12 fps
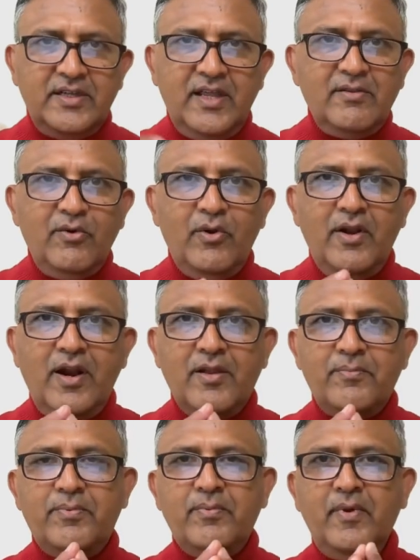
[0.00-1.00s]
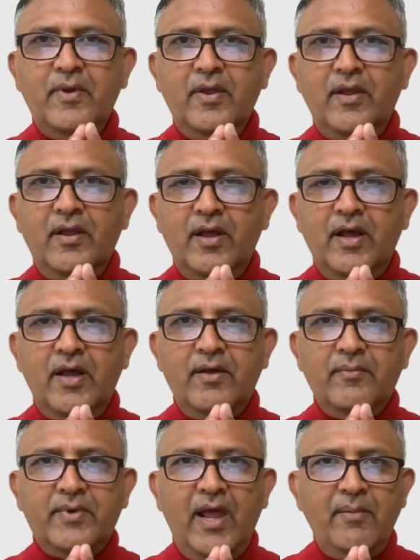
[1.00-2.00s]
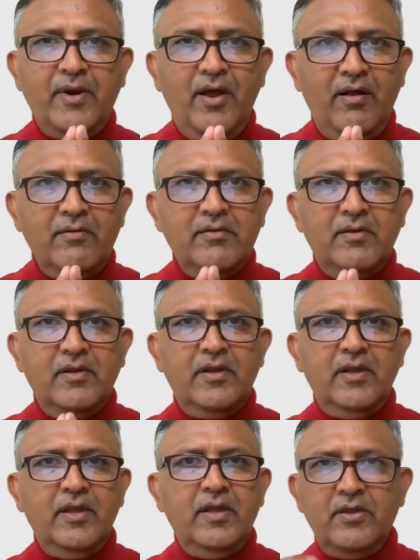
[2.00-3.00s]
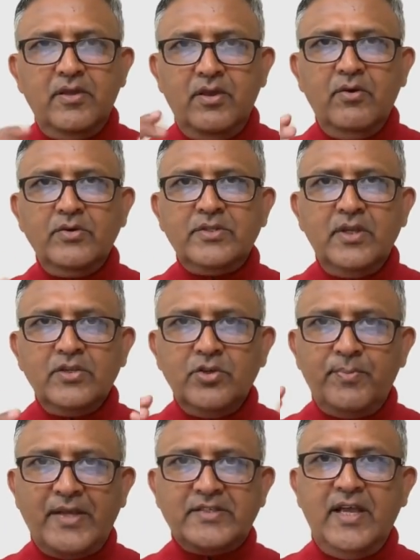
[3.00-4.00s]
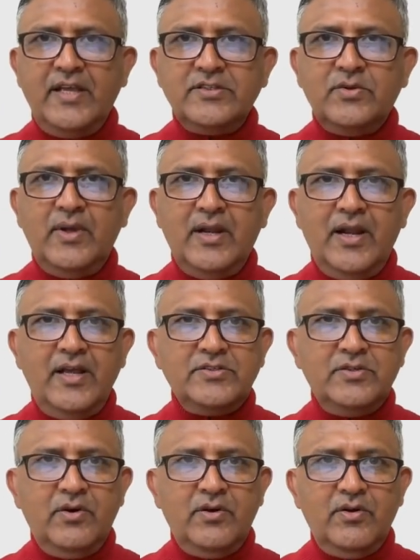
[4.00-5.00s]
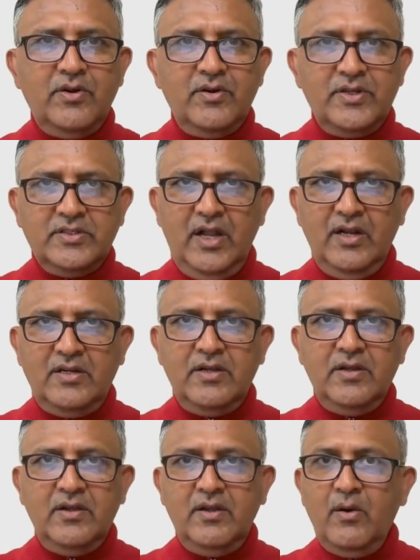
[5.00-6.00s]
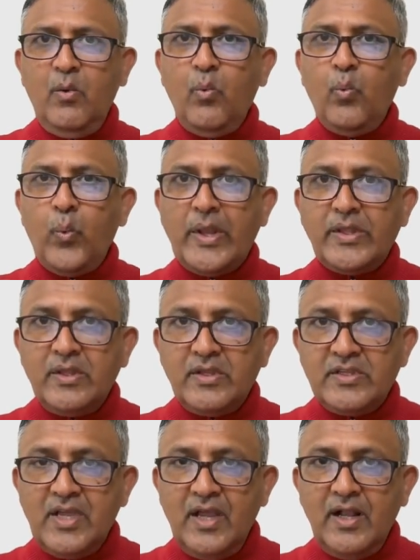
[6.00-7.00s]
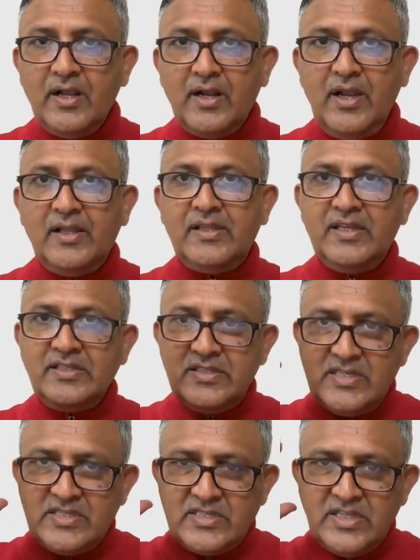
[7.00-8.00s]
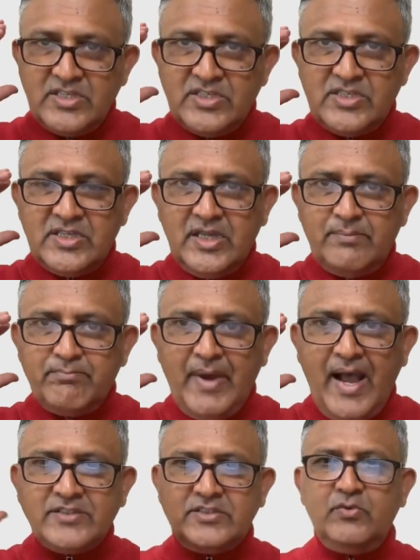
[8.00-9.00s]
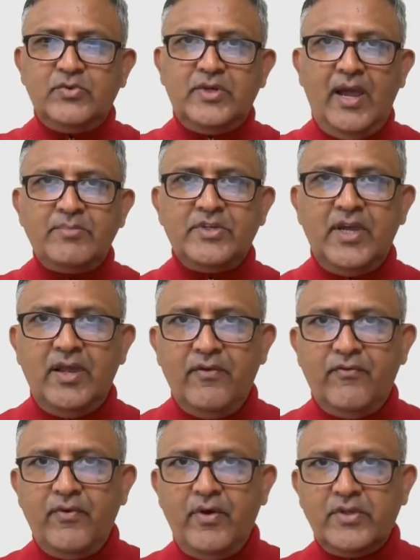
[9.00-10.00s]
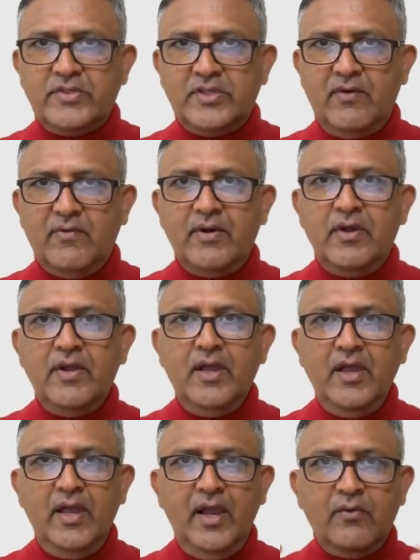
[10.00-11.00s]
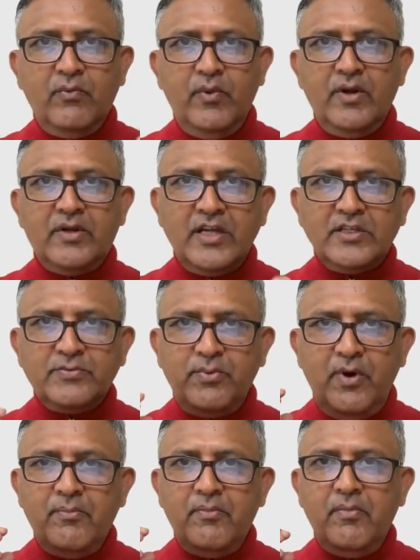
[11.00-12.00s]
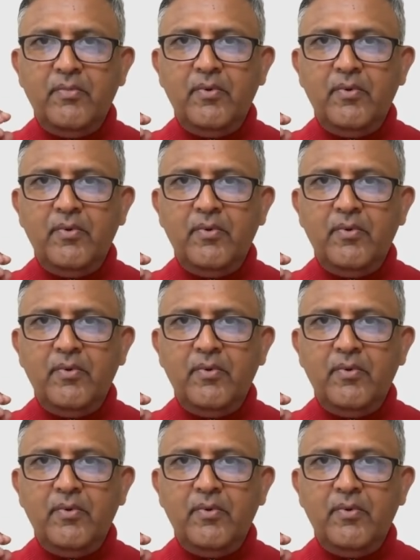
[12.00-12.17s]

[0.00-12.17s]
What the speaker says: take a whole lot of time at all. Use Sopact Science to analyze your result with single click. This is this massive time saver. It will transform